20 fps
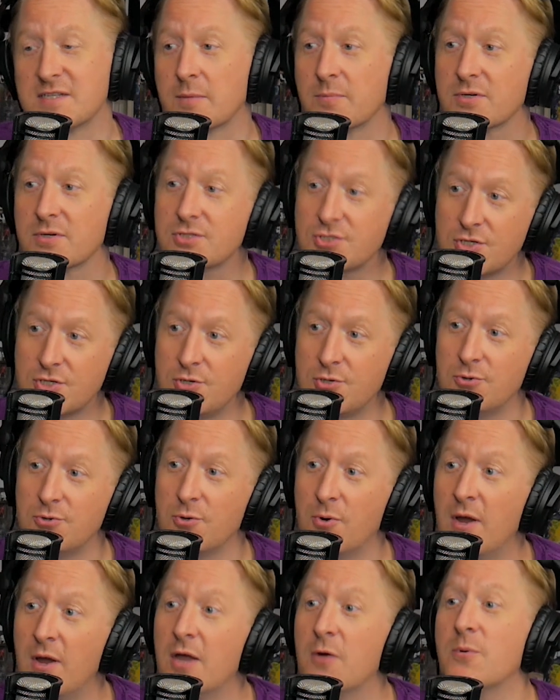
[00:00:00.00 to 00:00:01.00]

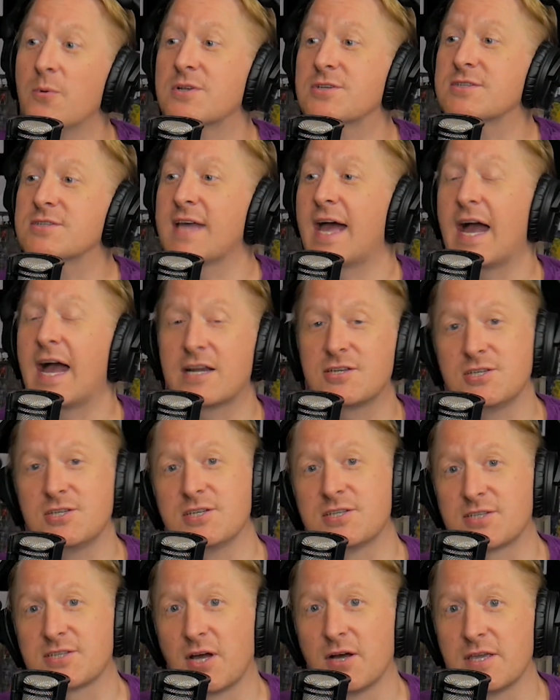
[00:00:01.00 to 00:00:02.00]
#2, which is
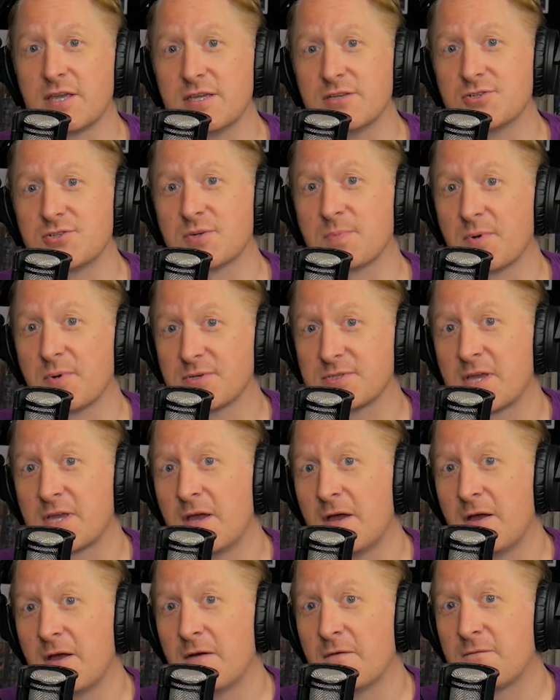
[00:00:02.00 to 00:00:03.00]
actually Usagi Yojimbo's
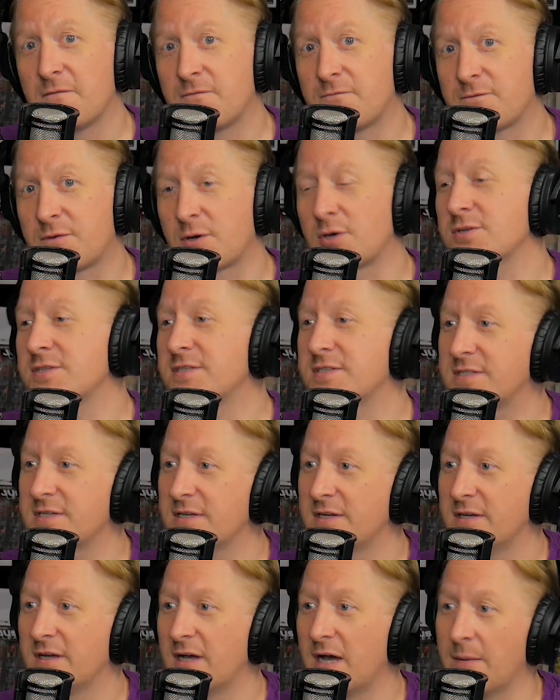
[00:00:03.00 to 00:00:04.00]
first
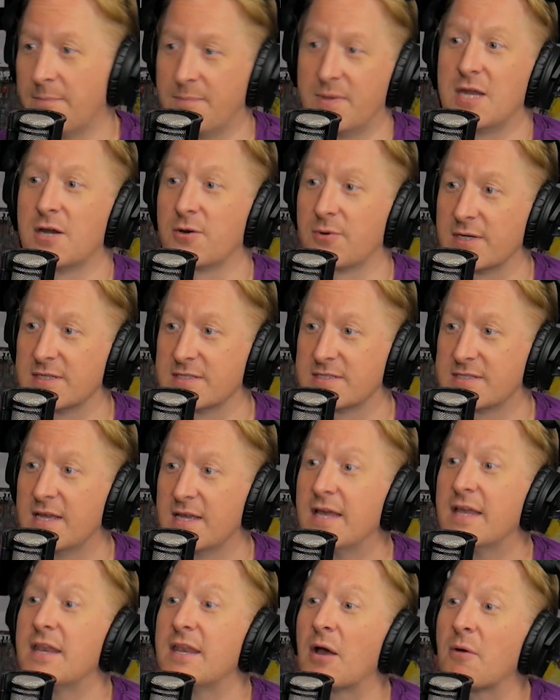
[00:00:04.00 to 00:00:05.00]
appearance.
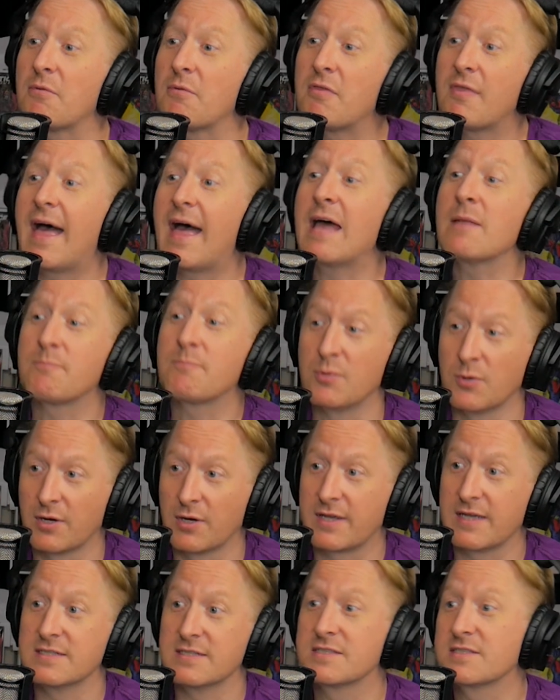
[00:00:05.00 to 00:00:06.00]
Now, that
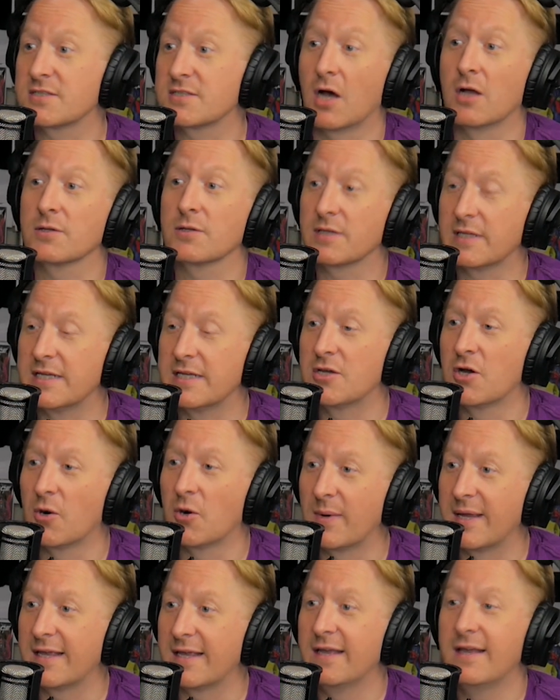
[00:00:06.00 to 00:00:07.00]
book is solidly
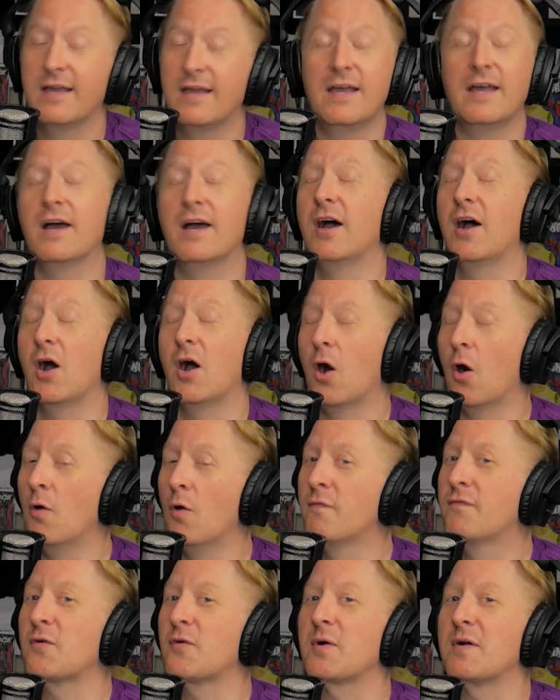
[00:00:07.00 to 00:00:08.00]
going
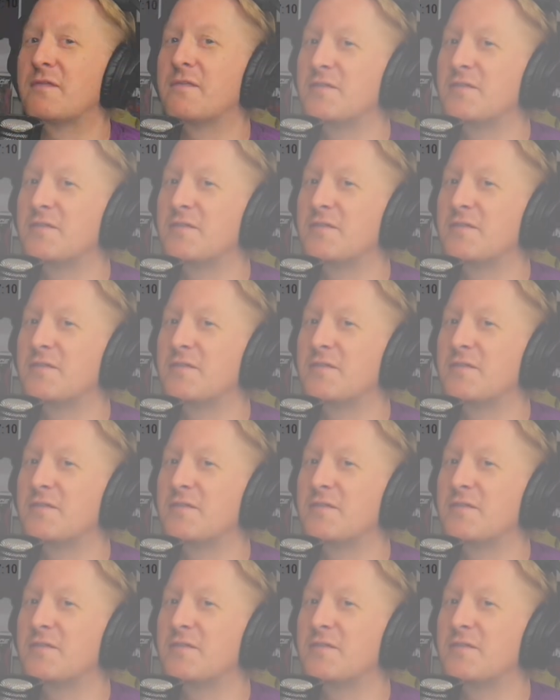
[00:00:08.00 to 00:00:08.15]
over a